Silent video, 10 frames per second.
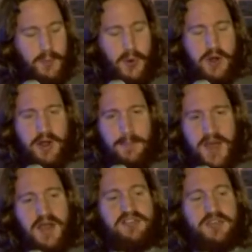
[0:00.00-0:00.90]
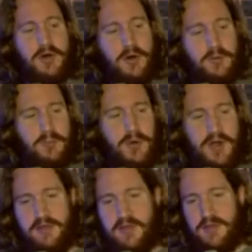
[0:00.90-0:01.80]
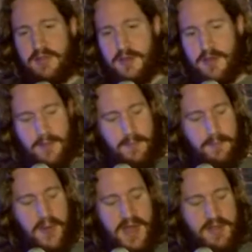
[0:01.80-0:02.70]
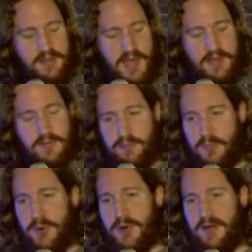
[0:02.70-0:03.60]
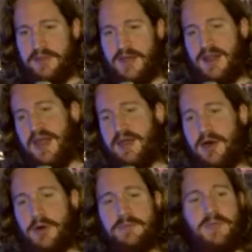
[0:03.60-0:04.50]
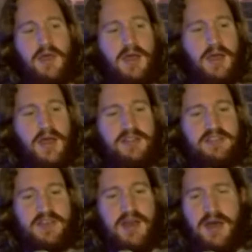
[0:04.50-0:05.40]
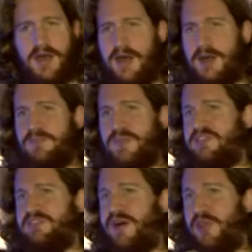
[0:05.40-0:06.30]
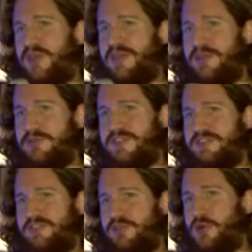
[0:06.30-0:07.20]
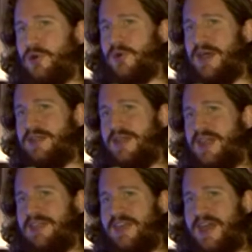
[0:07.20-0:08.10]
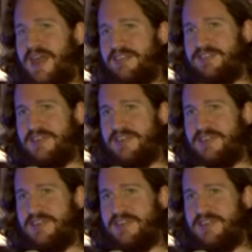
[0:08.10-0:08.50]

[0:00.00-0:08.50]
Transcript: put on a base coat, put on the paint, and put on the clear coat. It's not something you just do in a day. It's